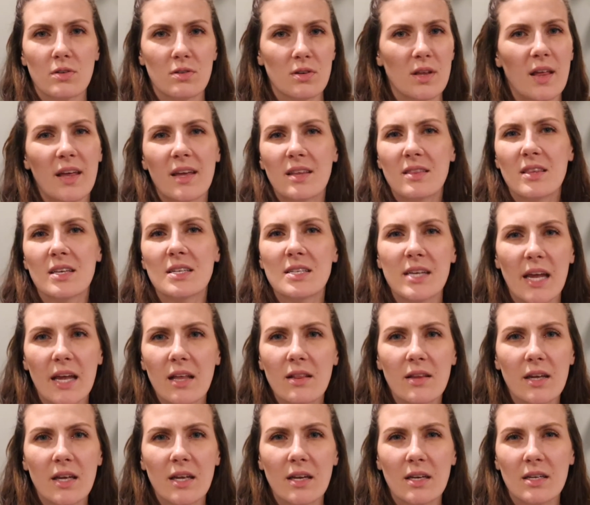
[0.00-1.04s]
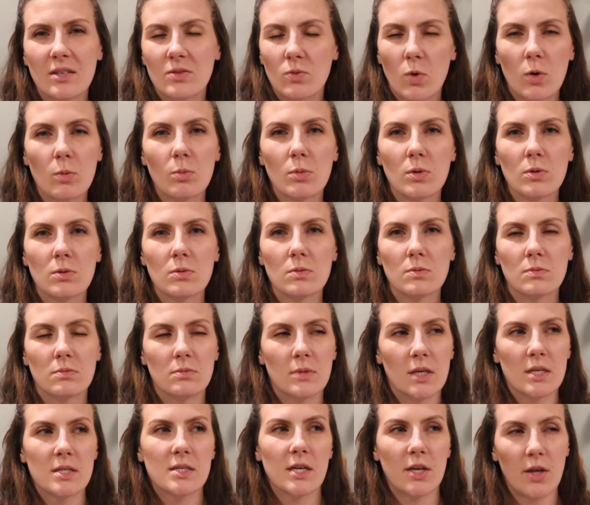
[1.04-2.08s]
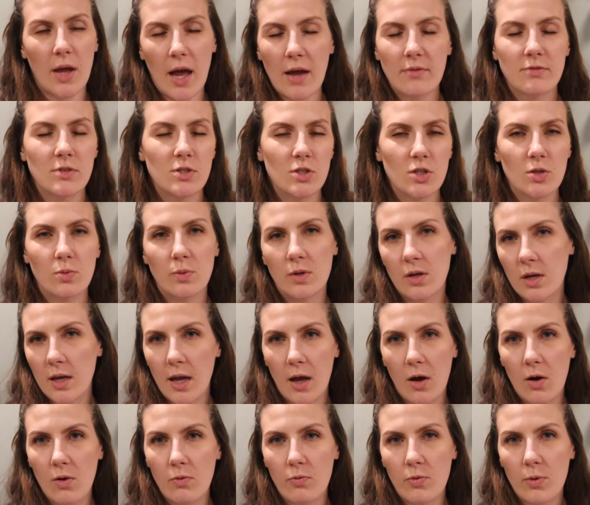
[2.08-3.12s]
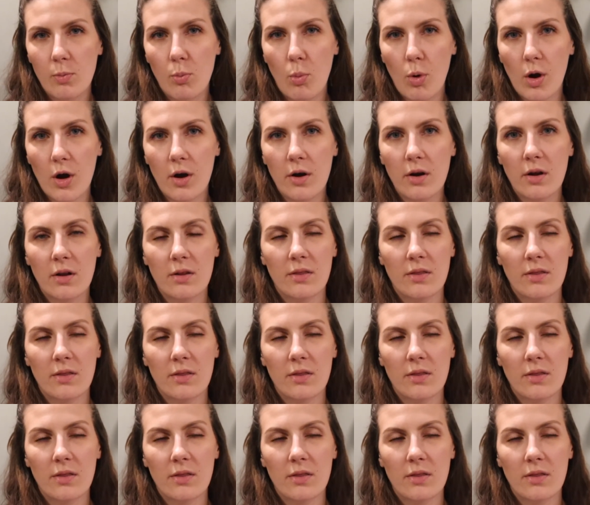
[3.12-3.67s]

Like the daily normal things that you have to do when you get home from work,